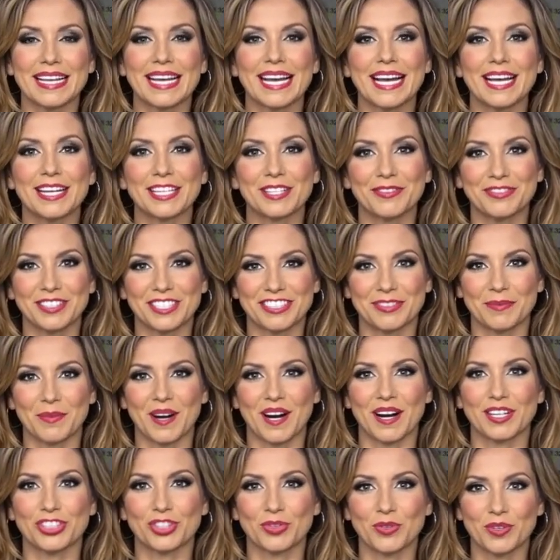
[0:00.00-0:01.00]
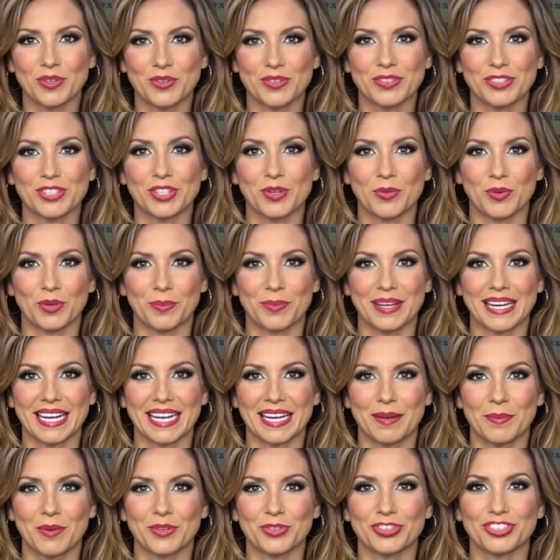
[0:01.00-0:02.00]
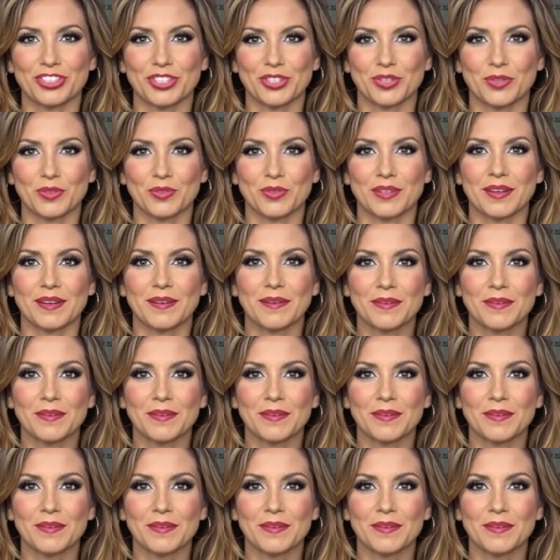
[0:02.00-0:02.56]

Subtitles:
end of this module, you will be able to